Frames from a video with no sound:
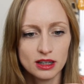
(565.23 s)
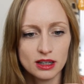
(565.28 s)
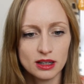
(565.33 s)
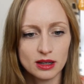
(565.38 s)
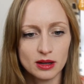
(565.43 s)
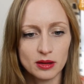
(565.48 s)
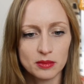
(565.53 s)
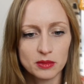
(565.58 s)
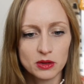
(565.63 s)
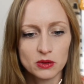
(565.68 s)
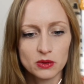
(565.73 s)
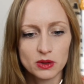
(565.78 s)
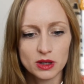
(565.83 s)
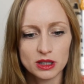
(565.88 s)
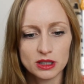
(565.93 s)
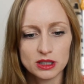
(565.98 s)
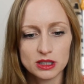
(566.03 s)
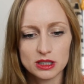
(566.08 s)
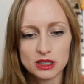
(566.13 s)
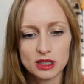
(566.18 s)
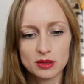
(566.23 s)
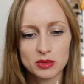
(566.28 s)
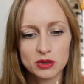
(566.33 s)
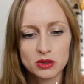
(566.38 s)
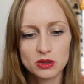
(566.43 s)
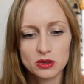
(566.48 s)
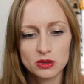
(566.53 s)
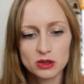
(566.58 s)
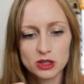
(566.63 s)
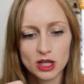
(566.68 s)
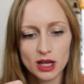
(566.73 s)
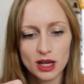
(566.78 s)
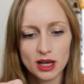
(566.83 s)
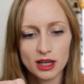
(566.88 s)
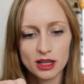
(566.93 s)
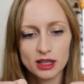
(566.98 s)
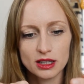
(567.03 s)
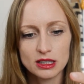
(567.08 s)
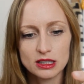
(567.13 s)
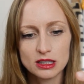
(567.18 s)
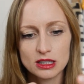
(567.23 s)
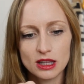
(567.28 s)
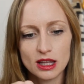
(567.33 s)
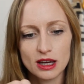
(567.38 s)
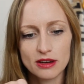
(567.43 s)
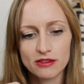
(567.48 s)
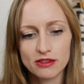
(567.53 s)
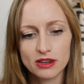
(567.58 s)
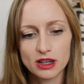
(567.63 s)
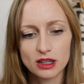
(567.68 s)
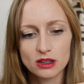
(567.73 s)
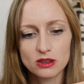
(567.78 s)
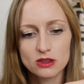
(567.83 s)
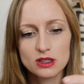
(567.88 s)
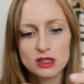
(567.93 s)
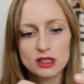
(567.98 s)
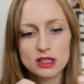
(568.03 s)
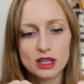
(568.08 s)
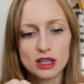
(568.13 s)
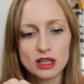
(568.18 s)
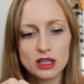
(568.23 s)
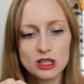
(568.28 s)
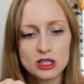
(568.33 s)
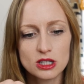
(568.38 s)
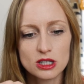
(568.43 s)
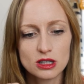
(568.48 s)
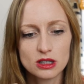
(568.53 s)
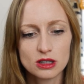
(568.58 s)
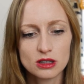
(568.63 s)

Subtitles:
I'm going to double crochet into that final stitch,